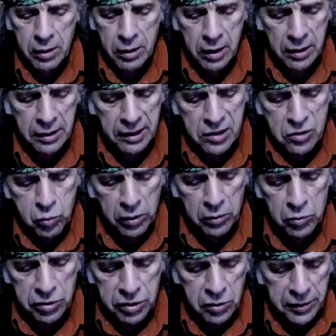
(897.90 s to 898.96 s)
And that's what
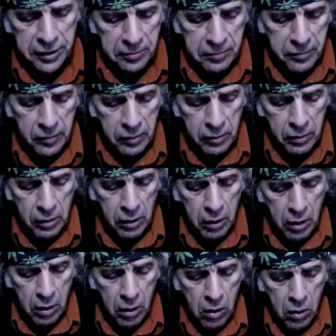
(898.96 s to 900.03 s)
we're doing
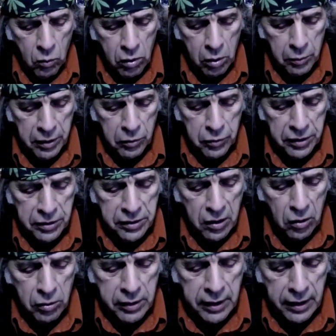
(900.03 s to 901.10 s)
when we read
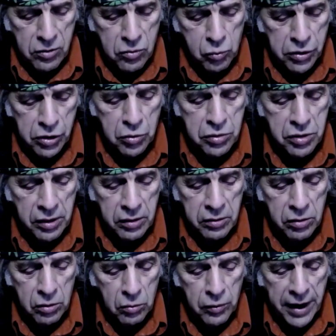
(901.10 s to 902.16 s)
tarot cards. We're using
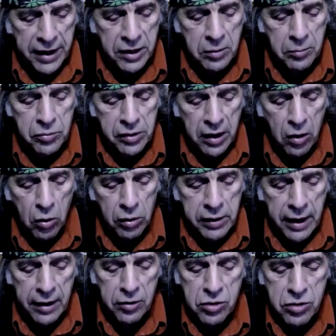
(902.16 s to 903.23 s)
the random tarot
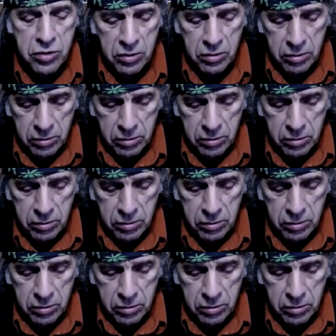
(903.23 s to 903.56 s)
cards